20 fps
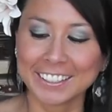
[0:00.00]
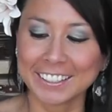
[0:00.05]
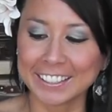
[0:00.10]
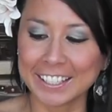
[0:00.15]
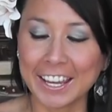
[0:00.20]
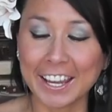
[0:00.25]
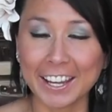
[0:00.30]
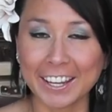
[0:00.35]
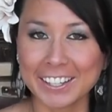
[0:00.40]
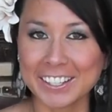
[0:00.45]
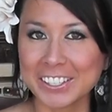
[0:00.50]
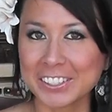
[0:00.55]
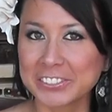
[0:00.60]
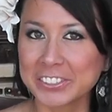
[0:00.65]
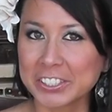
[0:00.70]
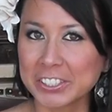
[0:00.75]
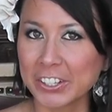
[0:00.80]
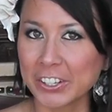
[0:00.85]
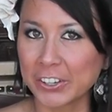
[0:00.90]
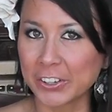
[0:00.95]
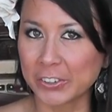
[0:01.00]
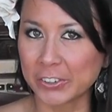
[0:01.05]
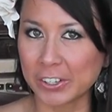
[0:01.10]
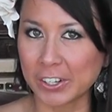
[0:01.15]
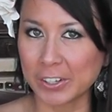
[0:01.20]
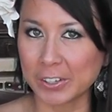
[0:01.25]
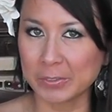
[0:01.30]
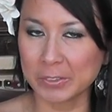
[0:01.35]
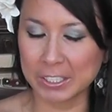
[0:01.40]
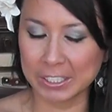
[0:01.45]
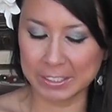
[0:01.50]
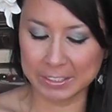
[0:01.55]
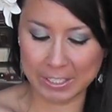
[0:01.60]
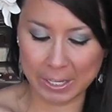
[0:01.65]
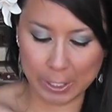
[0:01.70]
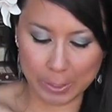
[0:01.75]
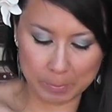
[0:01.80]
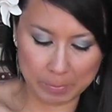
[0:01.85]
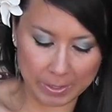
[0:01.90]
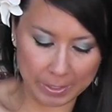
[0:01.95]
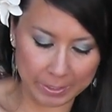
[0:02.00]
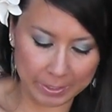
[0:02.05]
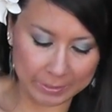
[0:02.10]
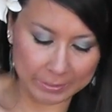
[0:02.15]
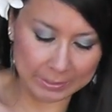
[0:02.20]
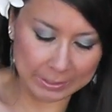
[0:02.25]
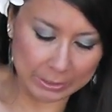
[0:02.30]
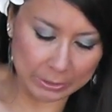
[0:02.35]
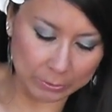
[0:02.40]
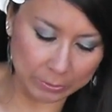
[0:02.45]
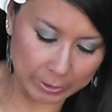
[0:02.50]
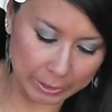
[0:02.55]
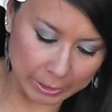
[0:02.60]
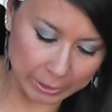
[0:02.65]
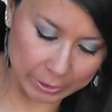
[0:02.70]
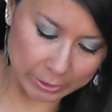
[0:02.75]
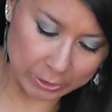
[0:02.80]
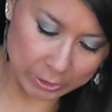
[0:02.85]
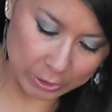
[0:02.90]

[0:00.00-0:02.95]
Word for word: Okay, here we go. I'm going to take my syringe.